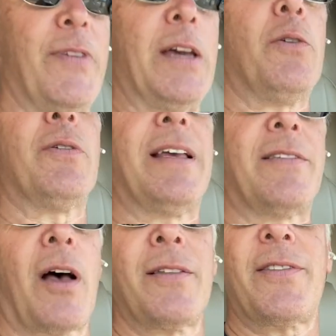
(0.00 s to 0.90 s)
feel
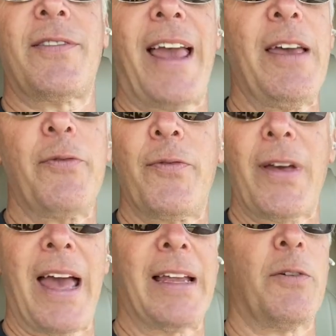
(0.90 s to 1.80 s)
is unsafe
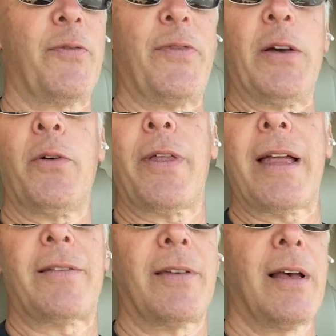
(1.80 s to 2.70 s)
and you feel that,